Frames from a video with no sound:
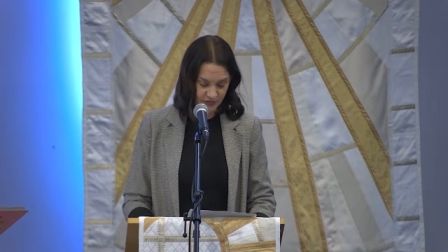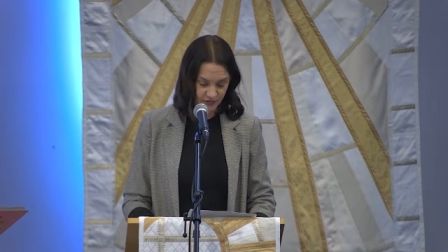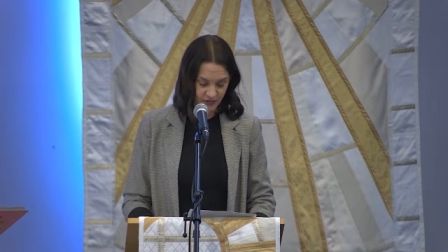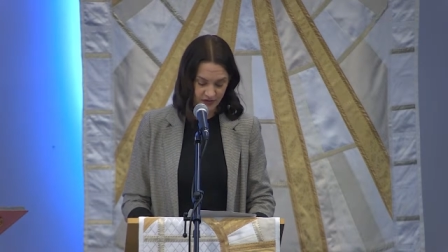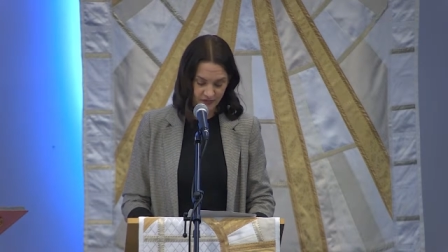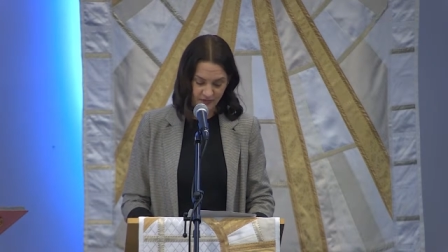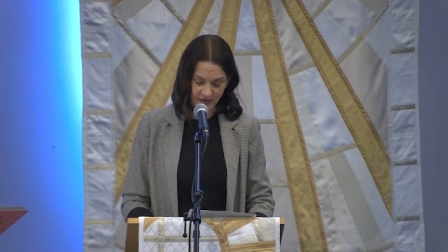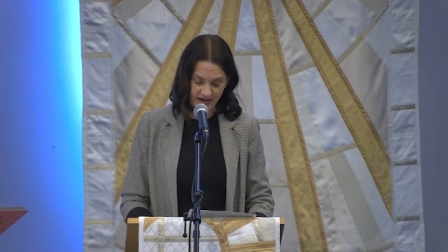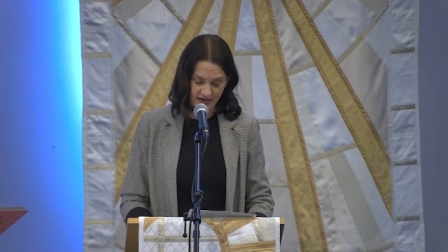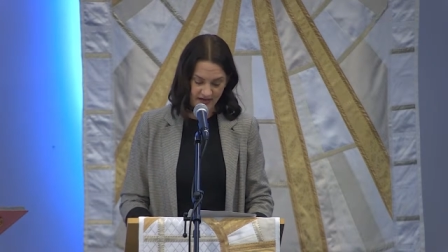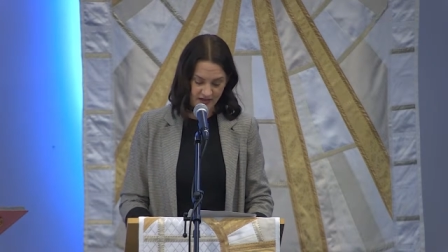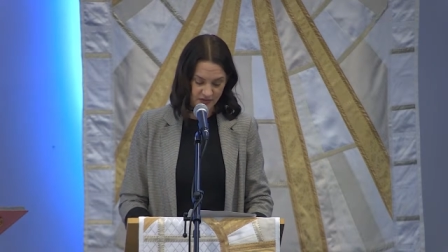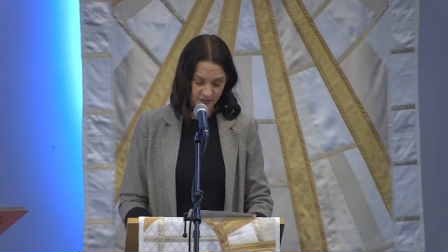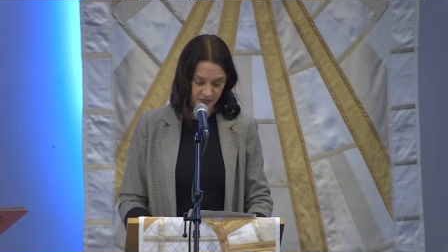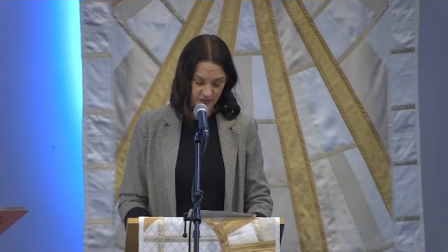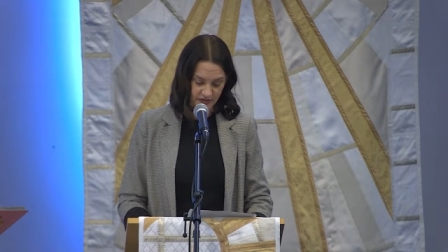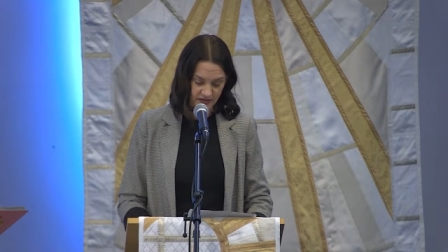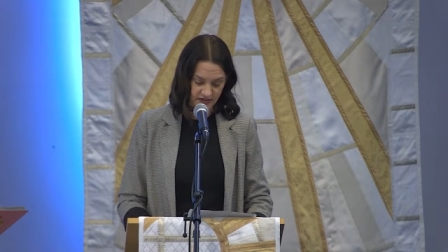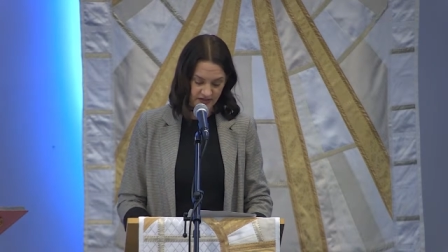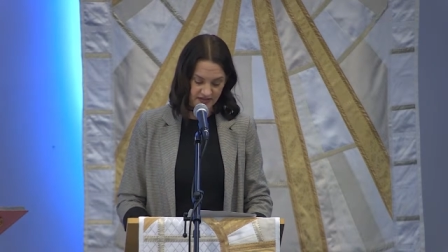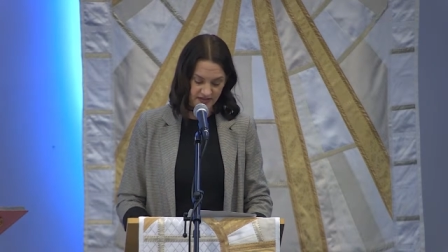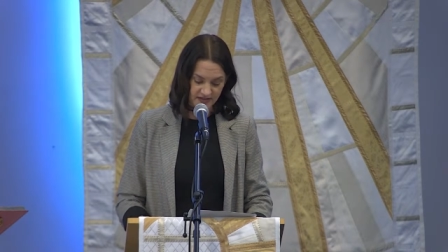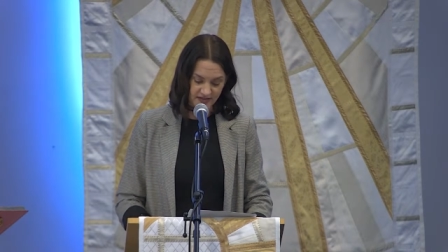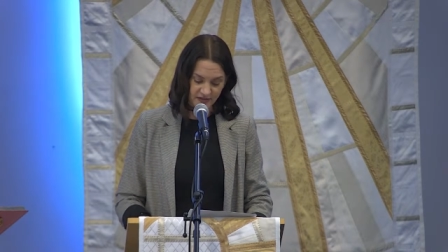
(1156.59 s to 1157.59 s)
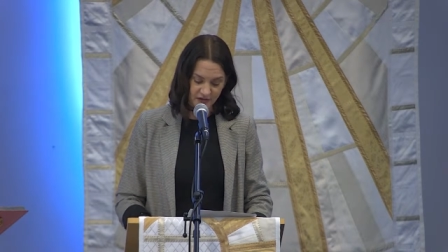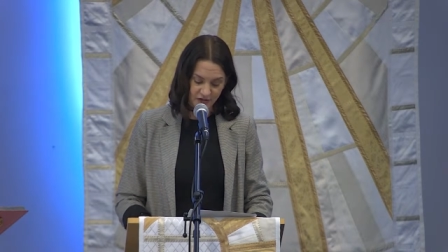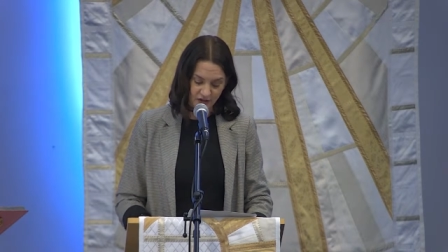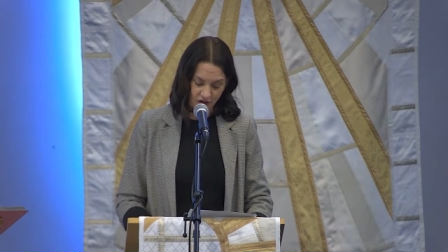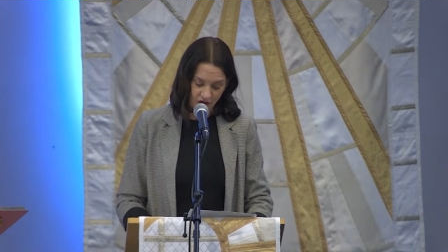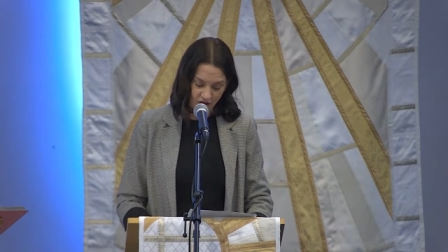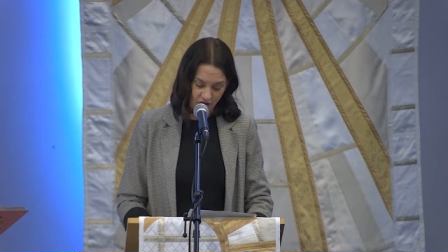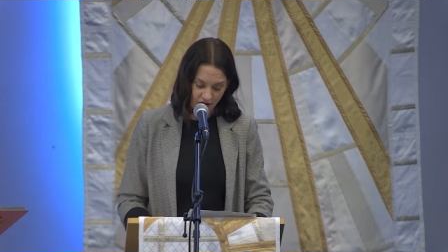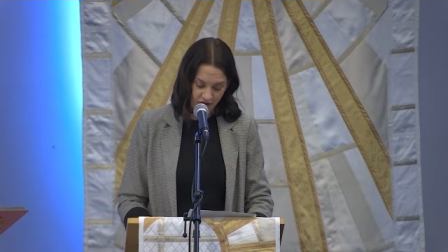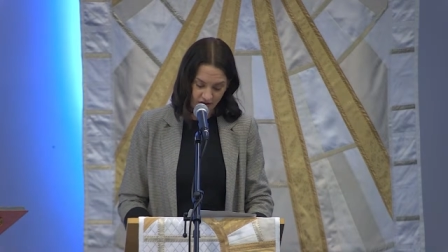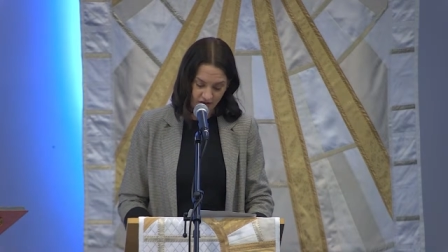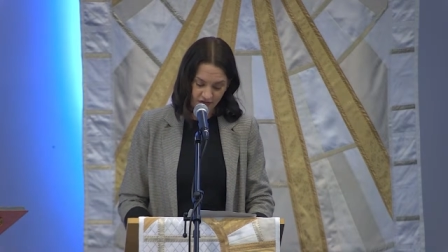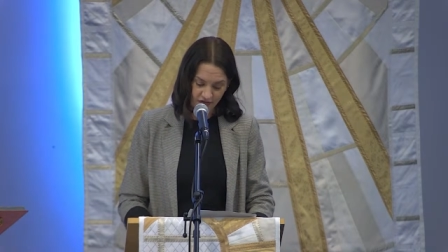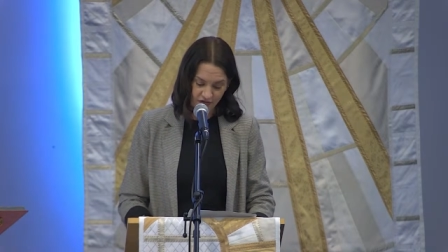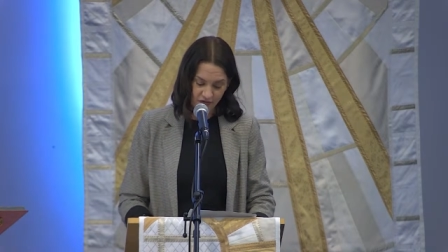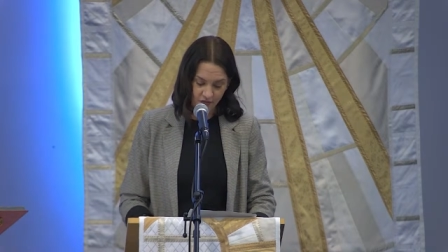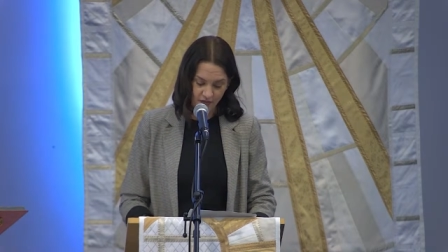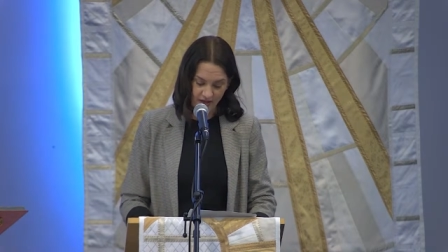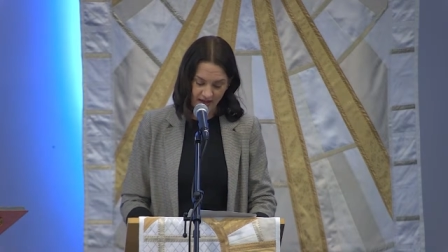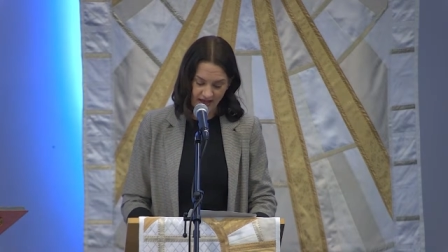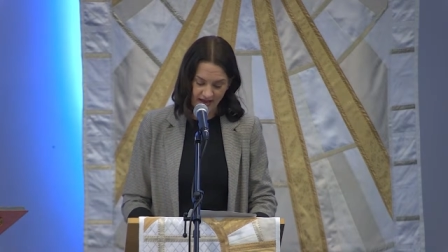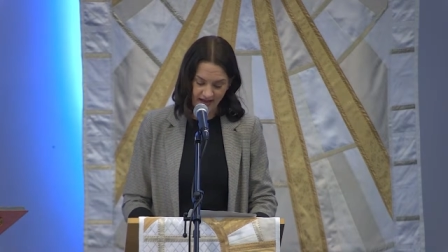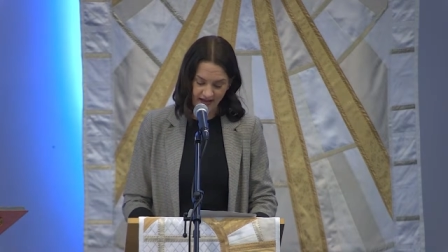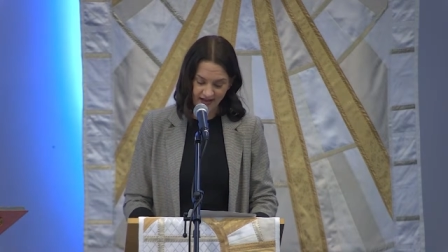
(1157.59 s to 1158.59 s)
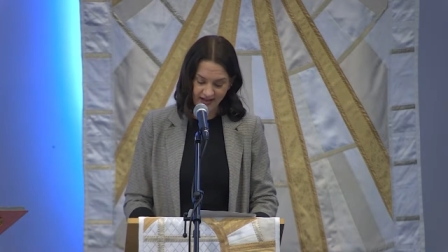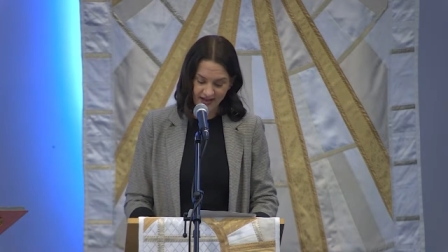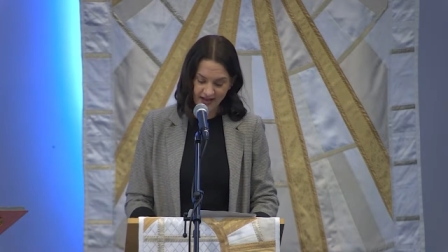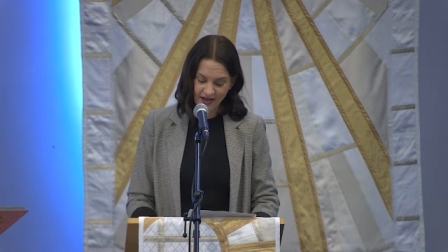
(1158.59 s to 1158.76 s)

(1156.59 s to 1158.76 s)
with my experiences along the way